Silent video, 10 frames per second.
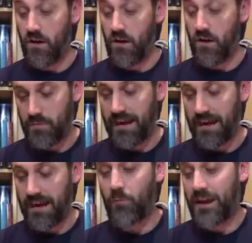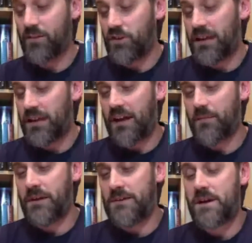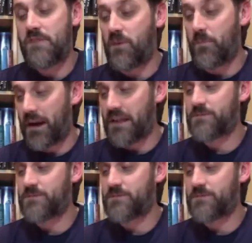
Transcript: but when I look at him, he reminds me. He